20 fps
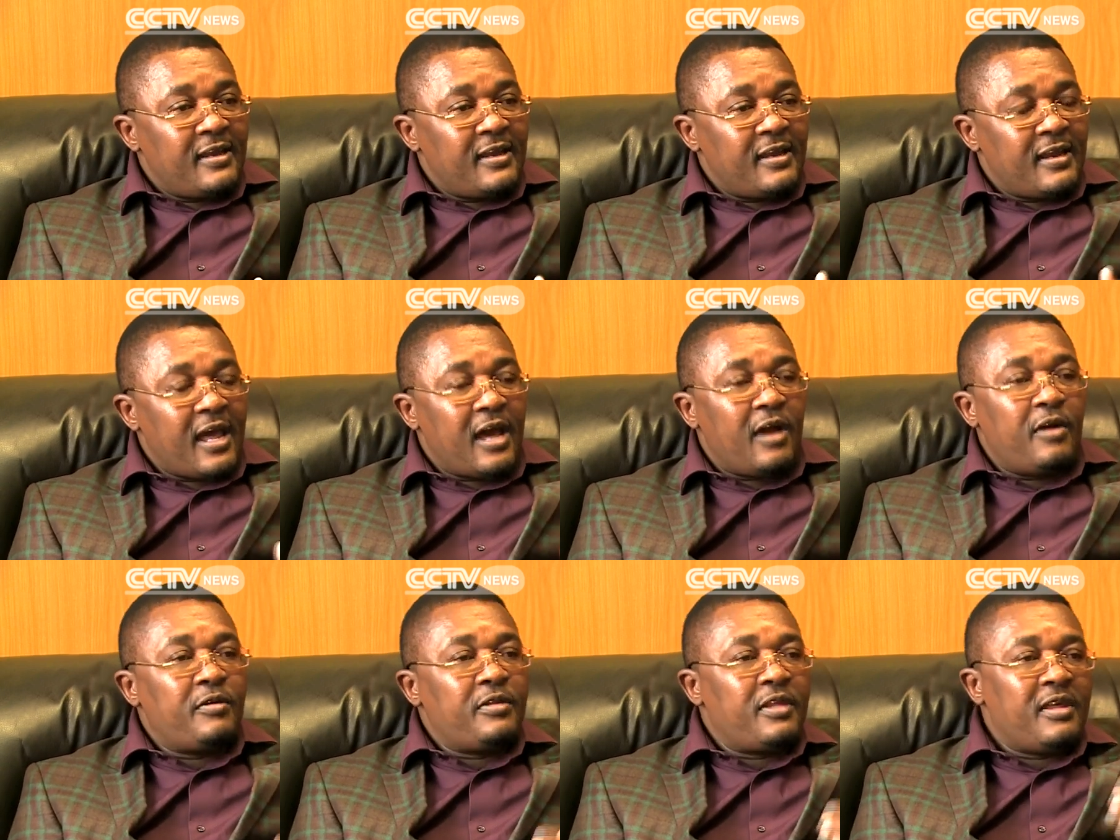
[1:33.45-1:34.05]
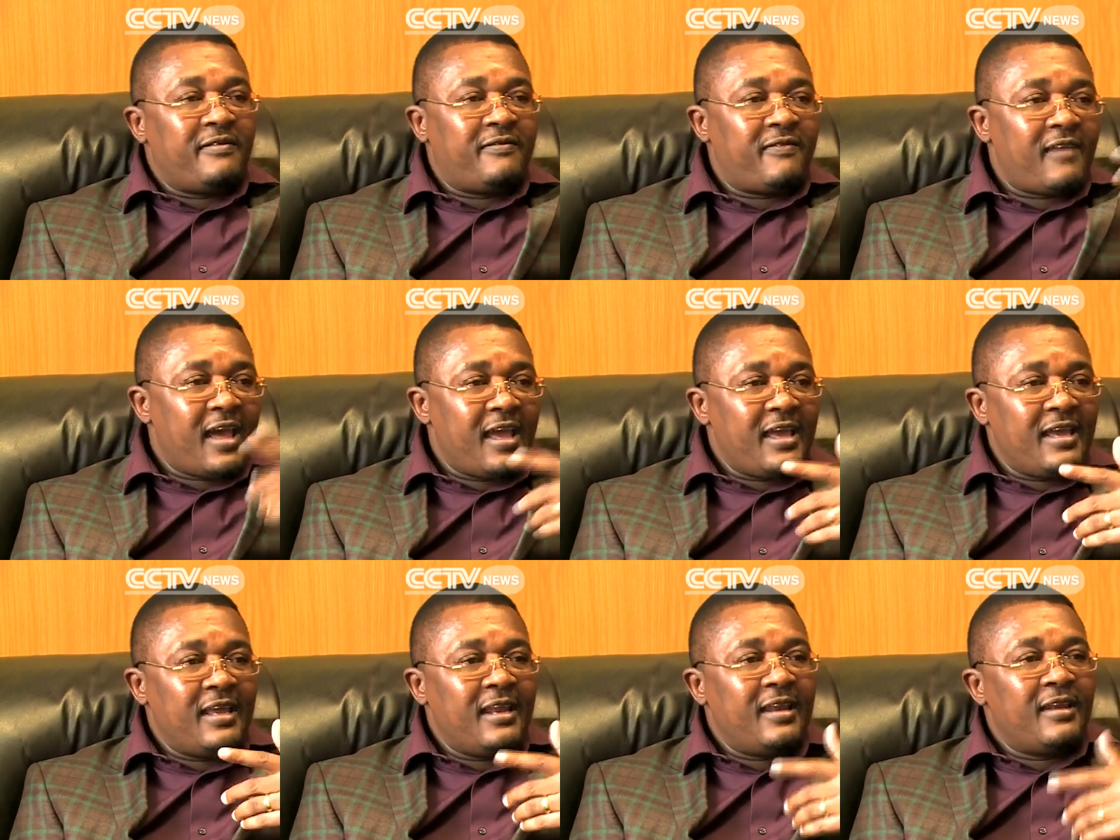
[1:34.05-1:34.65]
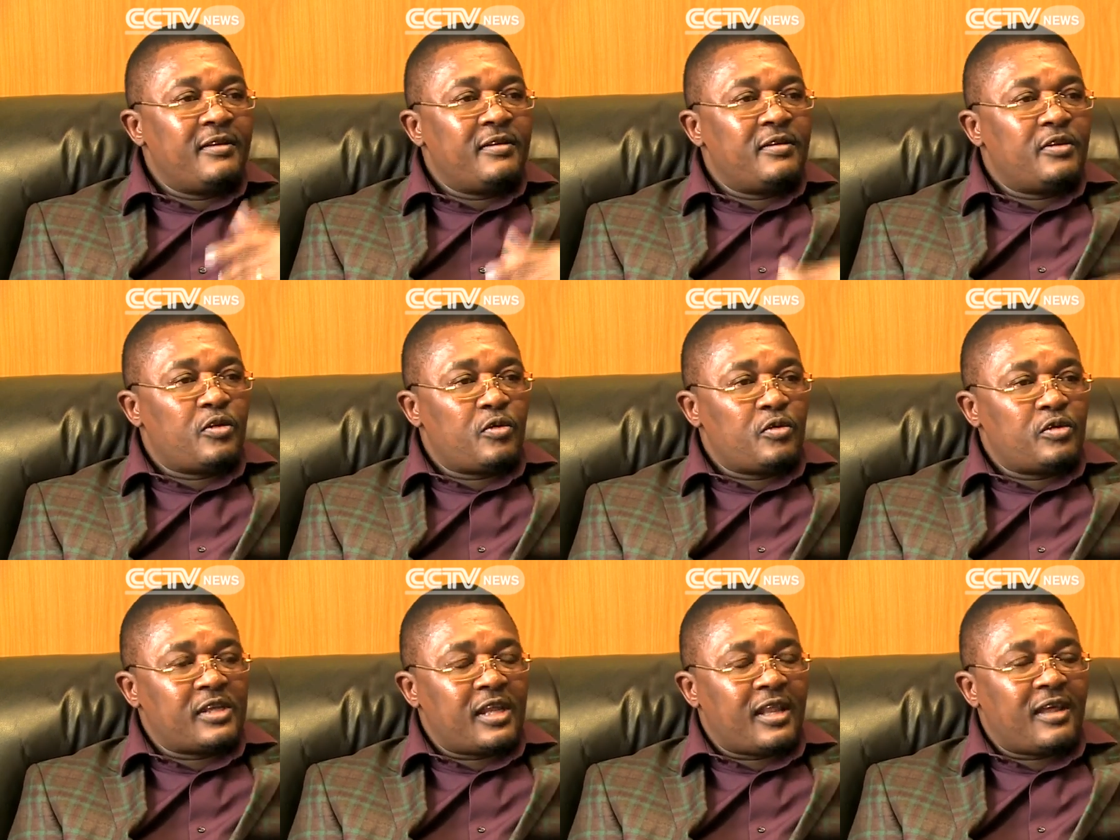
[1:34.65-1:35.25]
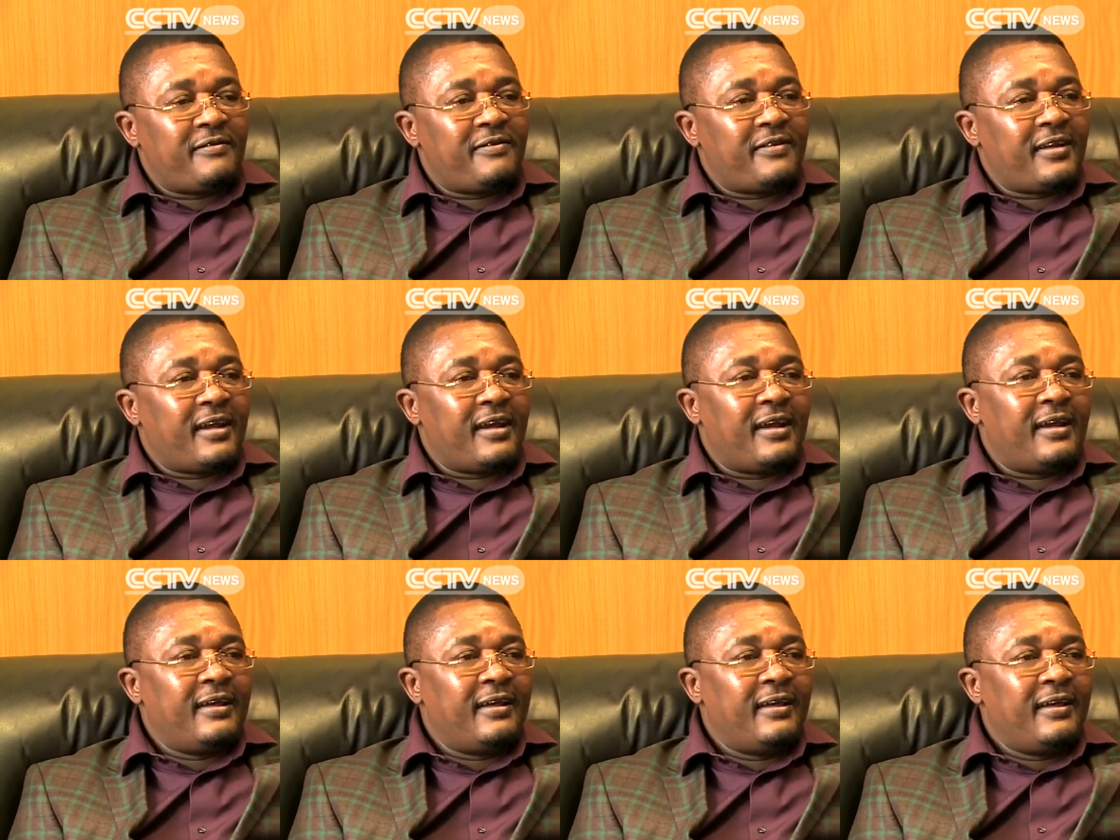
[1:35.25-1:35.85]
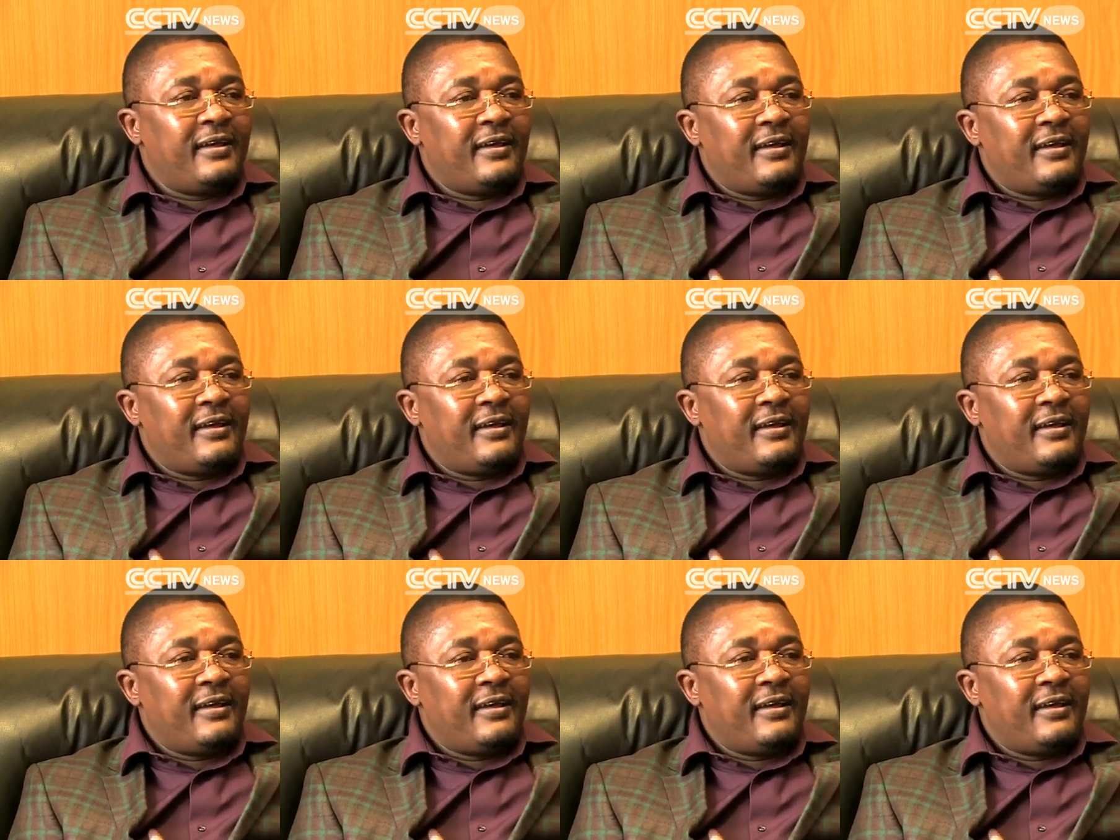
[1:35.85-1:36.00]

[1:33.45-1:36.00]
Now they fly in through South Africa,